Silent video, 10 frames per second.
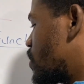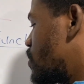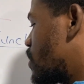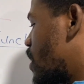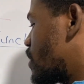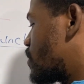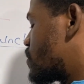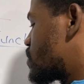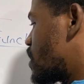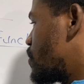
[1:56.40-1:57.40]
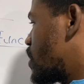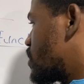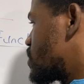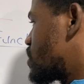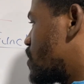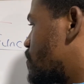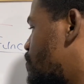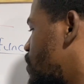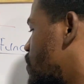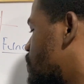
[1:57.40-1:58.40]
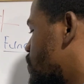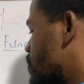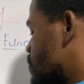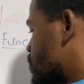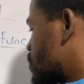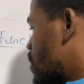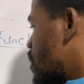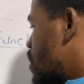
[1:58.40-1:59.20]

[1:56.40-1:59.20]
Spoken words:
look at, say we're going to solve P first,